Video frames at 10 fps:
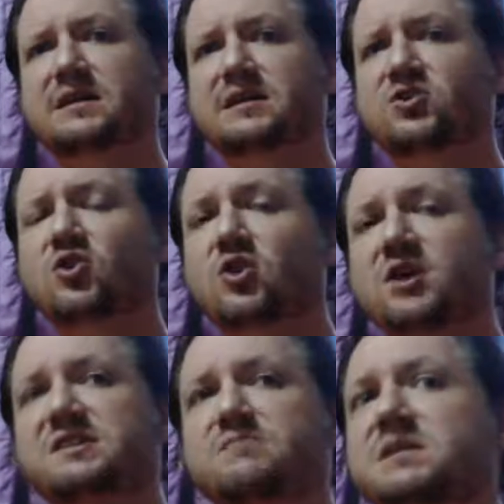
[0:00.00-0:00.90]
you're
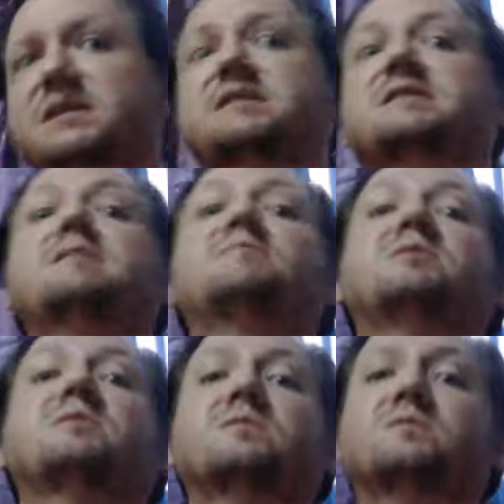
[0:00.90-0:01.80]
causing me to
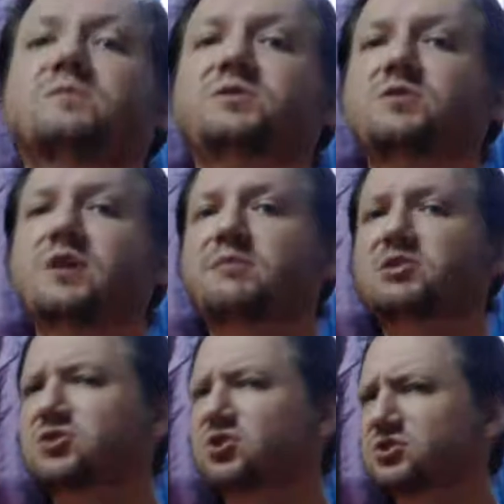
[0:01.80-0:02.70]
stumble when you come
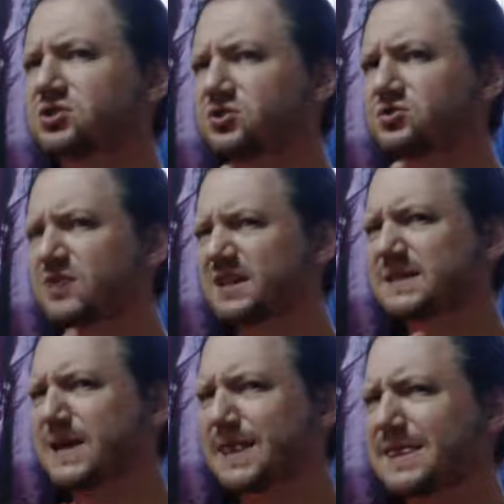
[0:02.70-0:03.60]
into church dressed
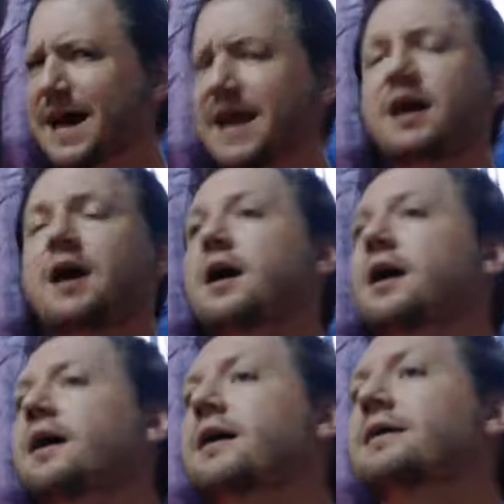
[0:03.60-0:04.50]
like that.
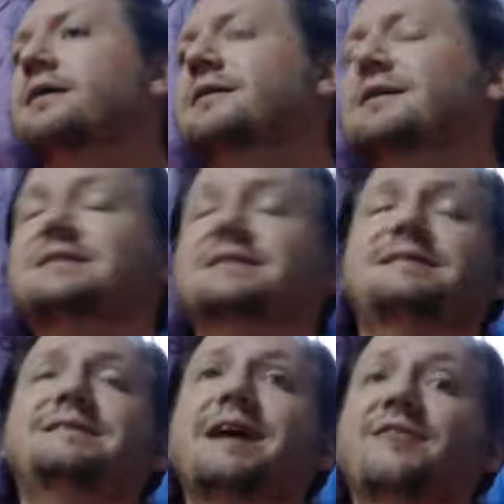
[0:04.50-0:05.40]
It's
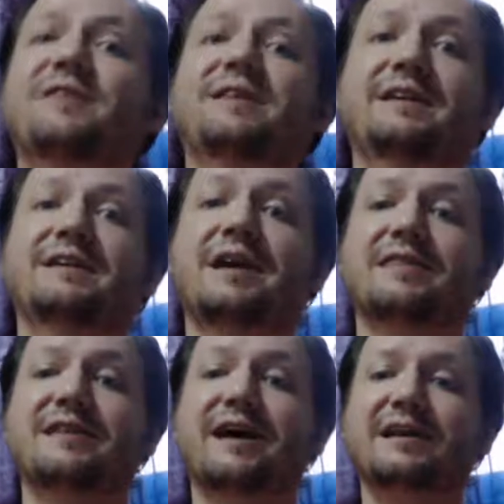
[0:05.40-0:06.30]
definitely
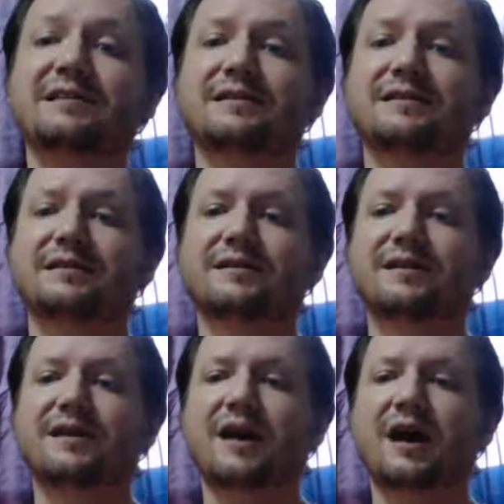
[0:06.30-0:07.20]
not that.
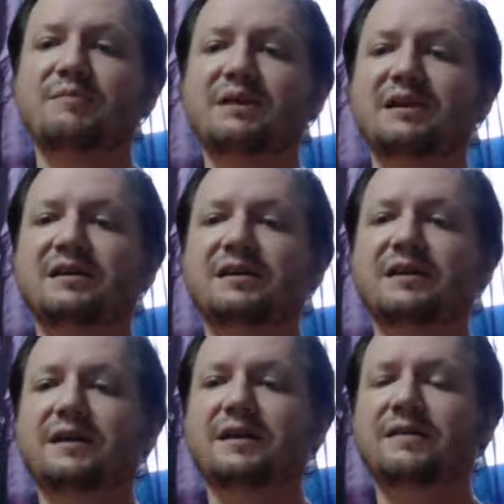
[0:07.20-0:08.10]
I mean,
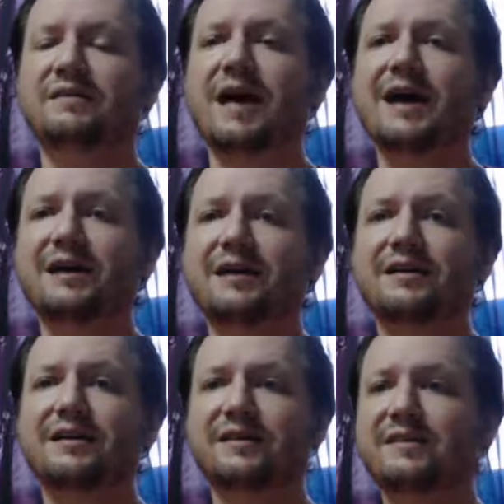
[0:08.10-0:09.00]
in that
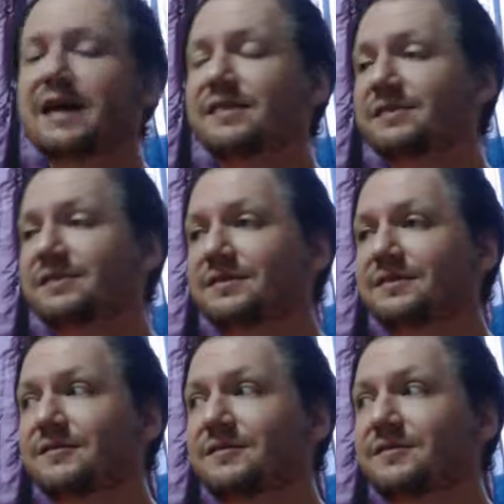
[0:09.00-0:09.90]
in that
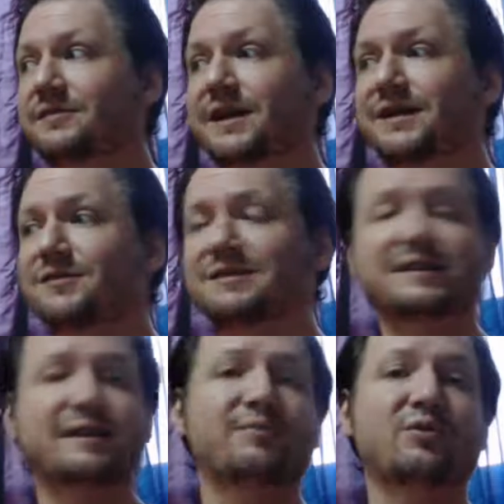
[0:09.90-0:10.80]
later
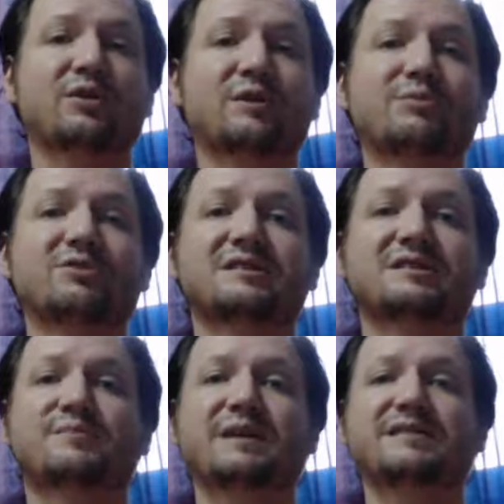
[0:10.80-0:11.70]
example, the person
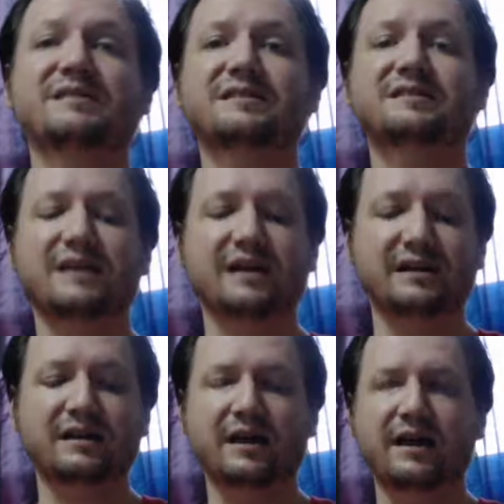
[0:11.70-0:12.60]
is basically
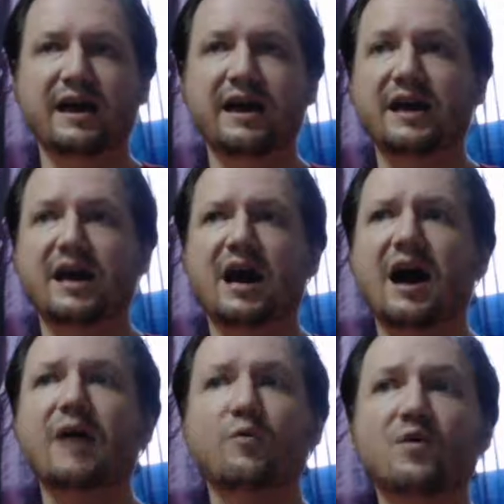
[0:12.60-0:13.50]
saying, hey,
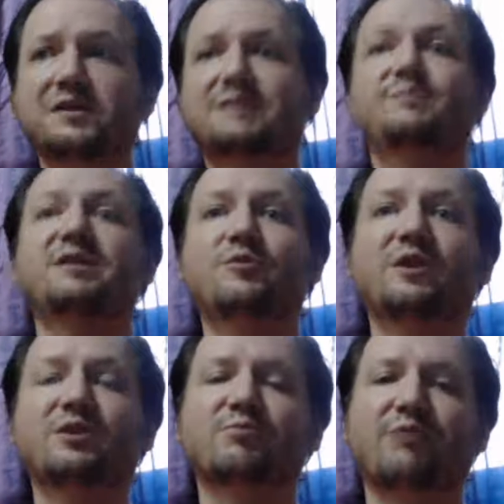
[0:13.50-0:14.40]
I want to be the
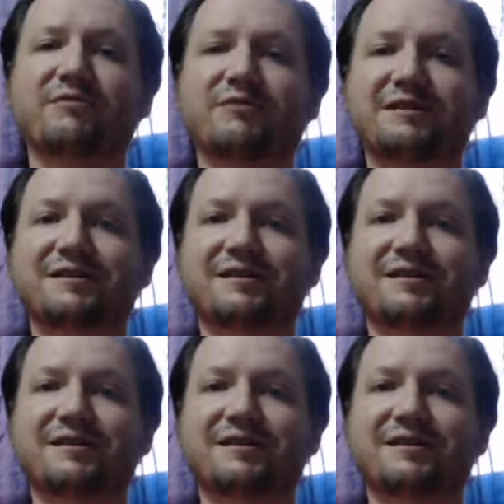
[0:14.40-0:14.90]
weaker brethren.